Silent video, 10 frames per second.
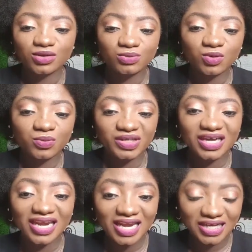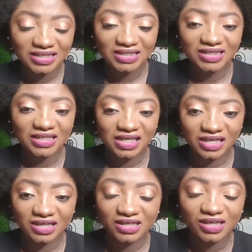Tomorrow will be the last
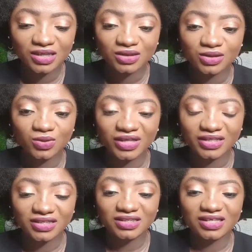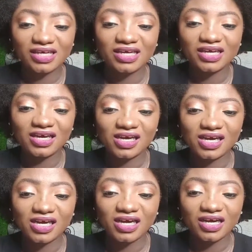day. So yesterday
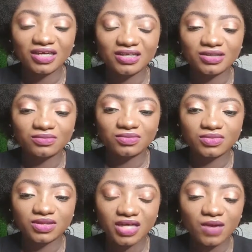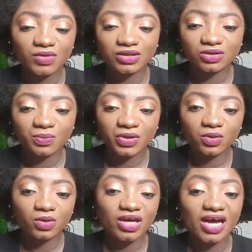I started with a
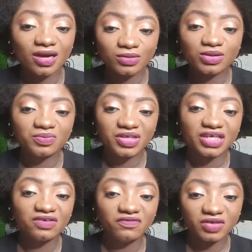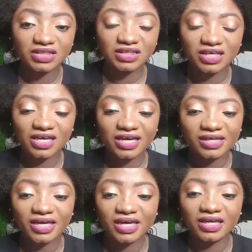topic on how to be an influencer,
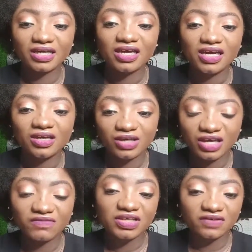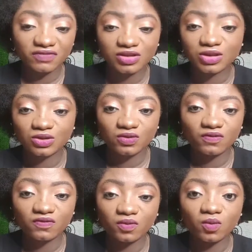and I gave a definition
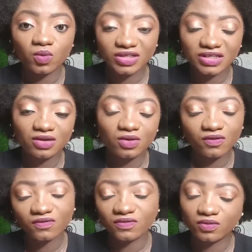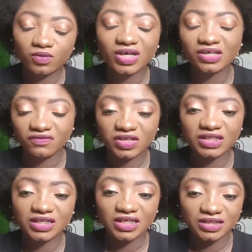of who an
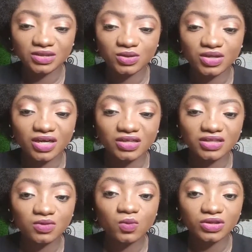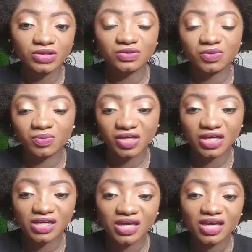influencer is. So you can still watch the
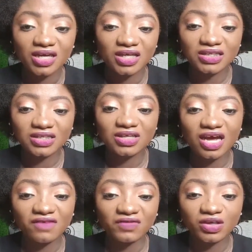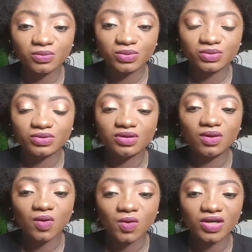replay. It's still available
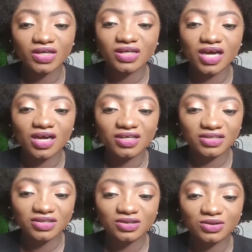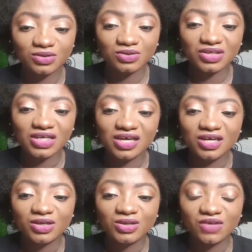on our Insta story.
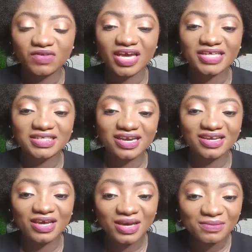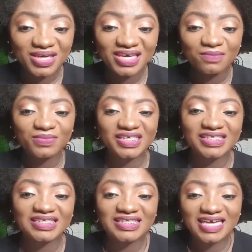So if you guys can hear me,
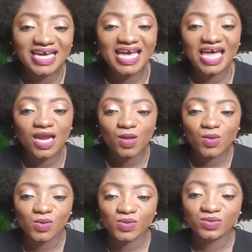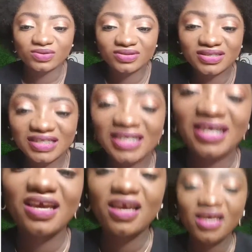please say hello.
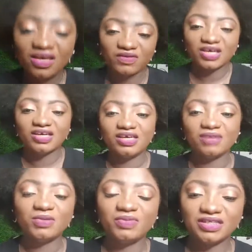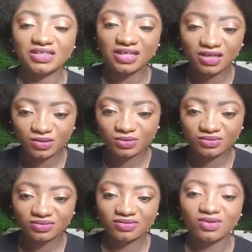If you can hear me, please say
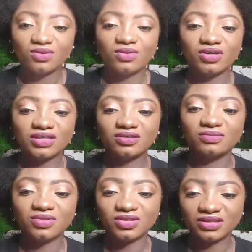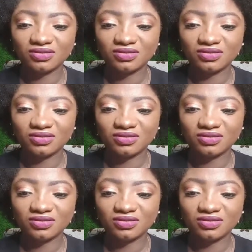hello. Oh, awesome.